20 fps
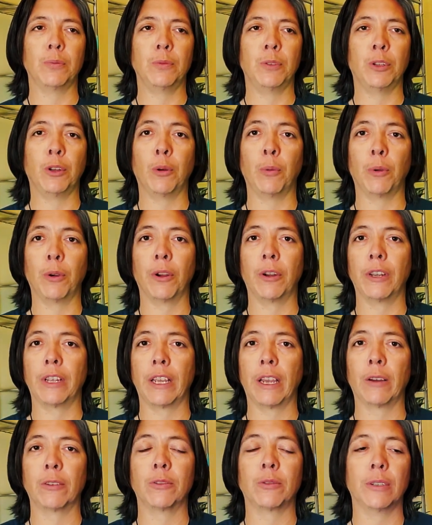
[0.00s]
you know, we're
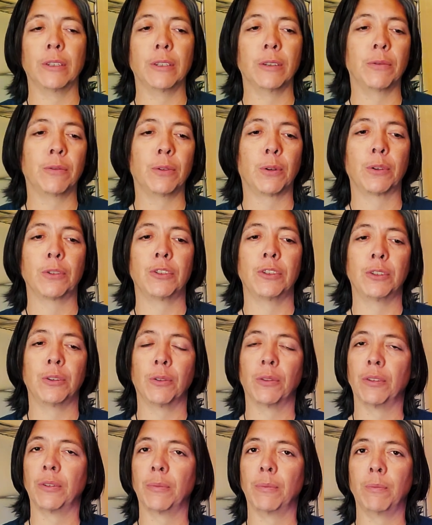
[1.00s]
encountering. Of course, you
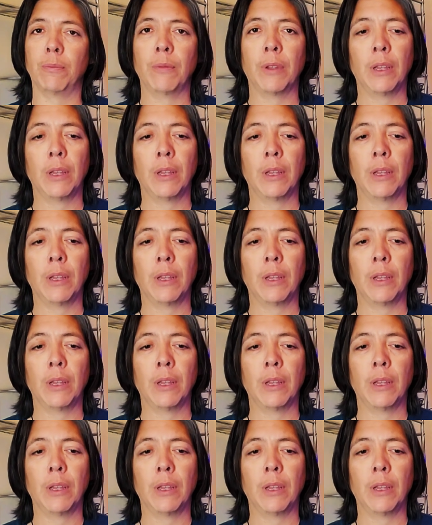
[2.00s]
know, the